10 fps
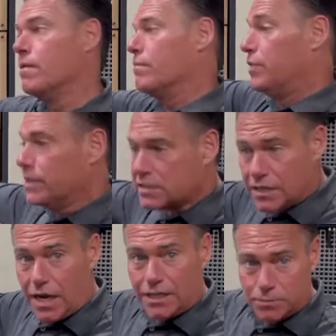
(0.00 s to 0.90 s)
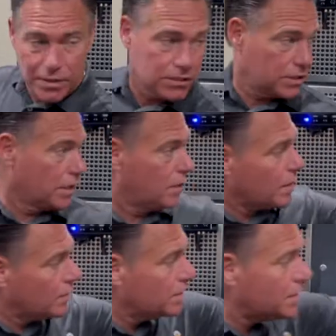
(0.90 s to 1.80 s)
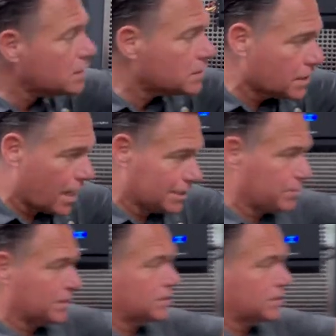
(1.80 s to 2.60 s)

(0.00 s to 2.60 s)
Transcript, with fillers: This is a nice place to go, and then this is a nice place to